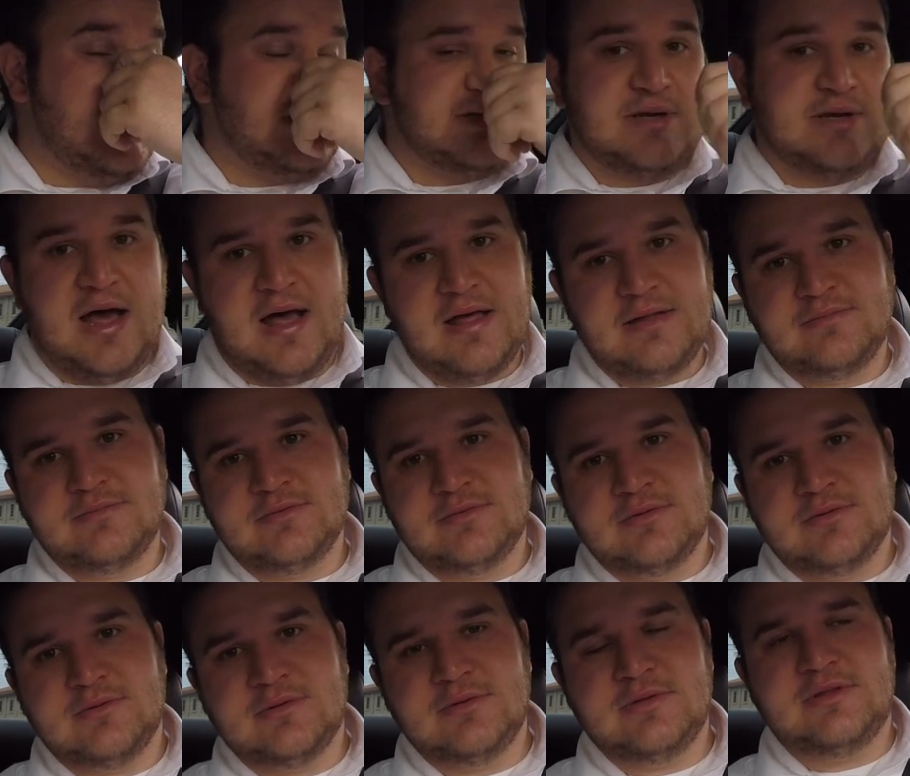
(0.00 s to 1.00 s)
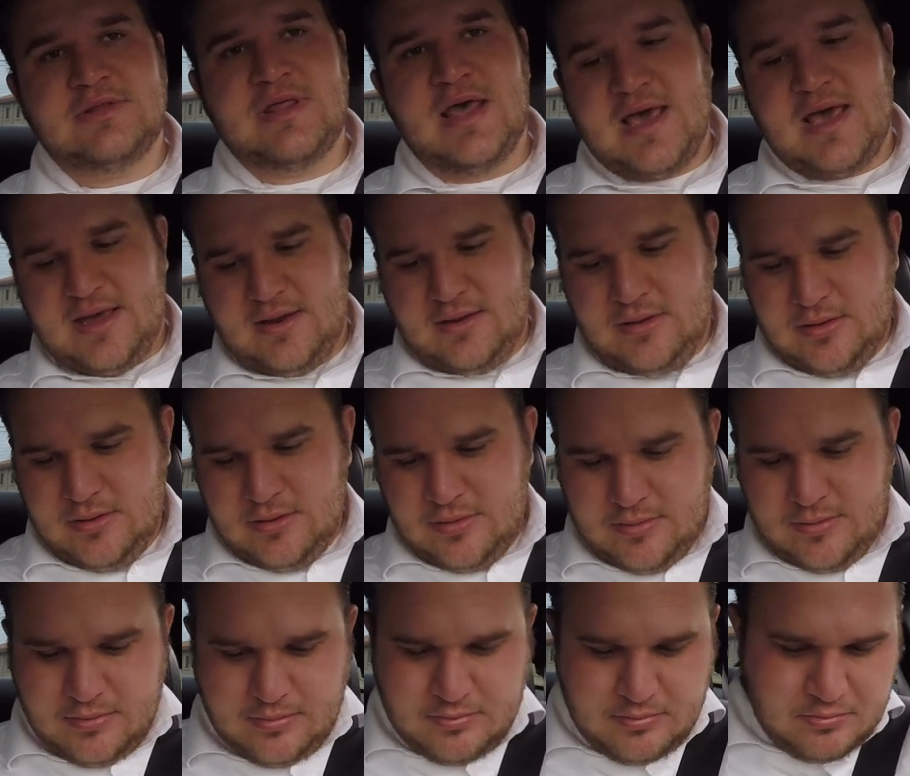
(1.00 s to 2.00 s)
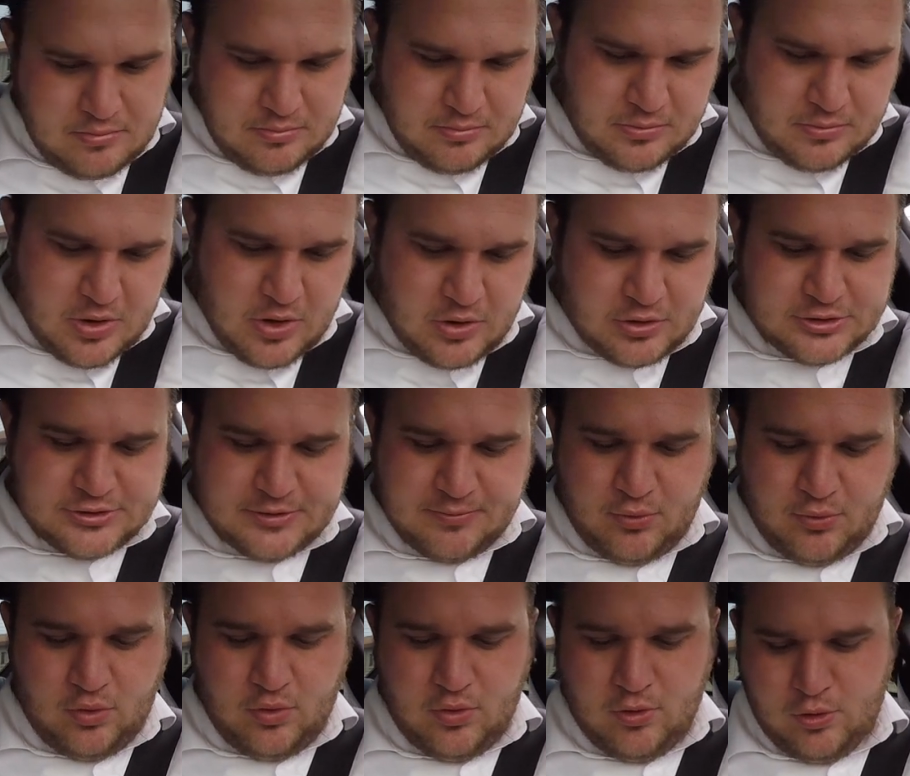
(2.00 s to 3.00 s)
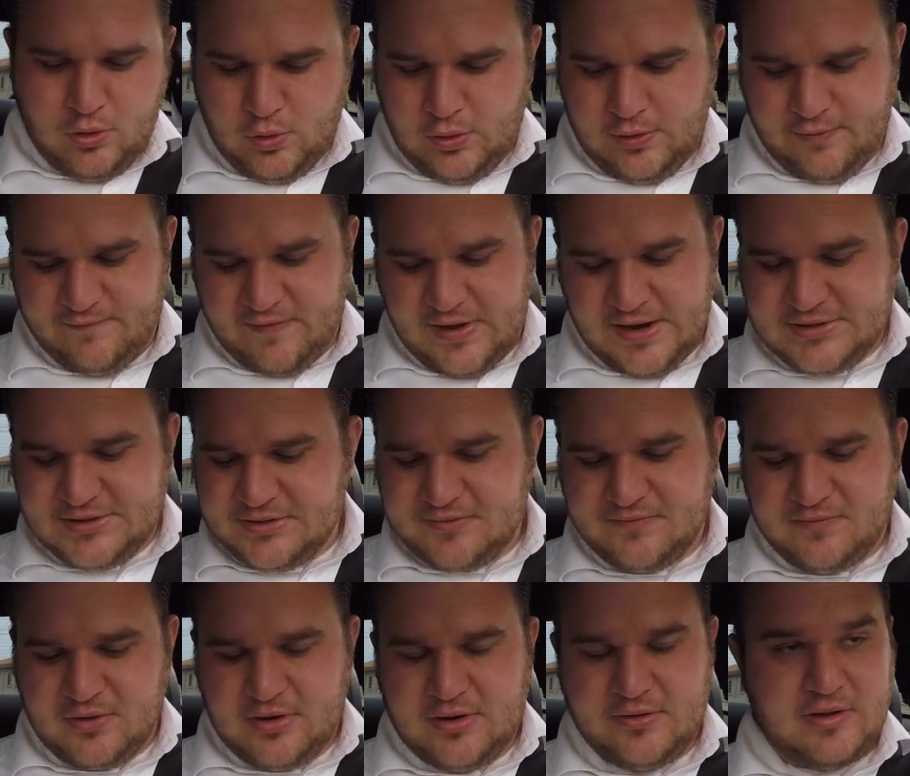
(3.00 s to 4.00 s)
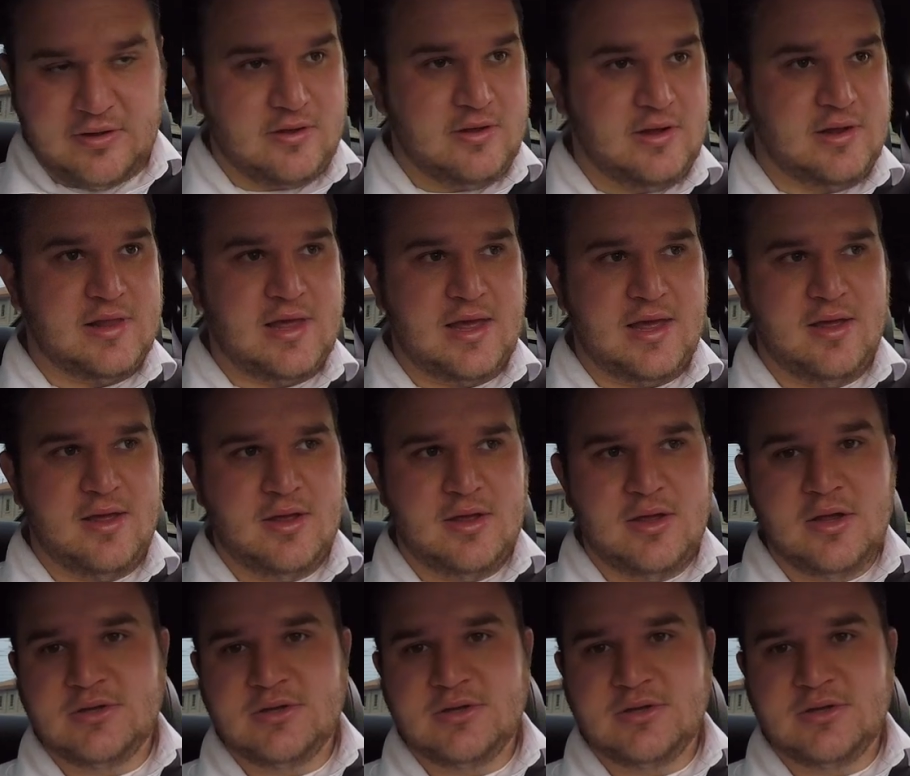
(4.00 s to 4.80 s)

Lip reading: It's not that noticeable or evasive or anything like that.